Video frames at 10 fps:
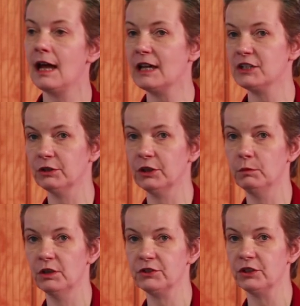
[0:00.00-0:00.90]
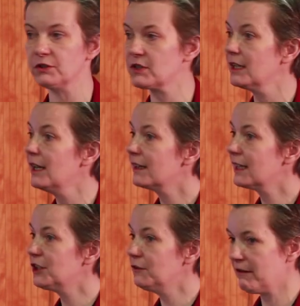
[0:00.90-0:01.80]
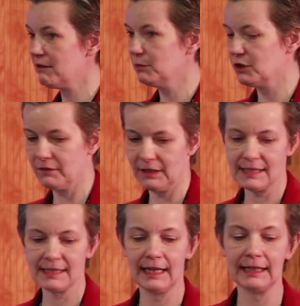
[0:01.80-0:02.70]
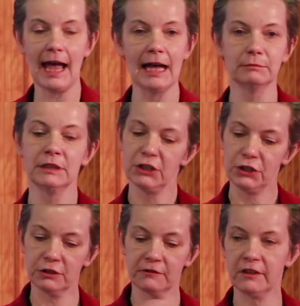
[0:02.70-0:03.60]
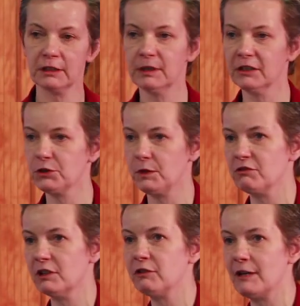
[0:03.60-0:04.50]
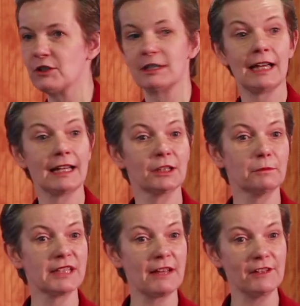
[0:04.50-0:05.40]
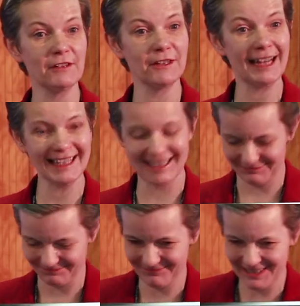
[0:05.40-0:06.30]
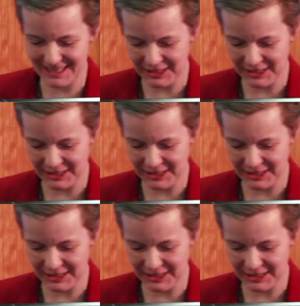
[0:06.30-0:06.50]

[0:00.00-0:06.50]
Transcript: I don't know what does. Thank you very much for listening. Um, you can follow me on Twitter at Crouch End Tiger number seven if you like. Thank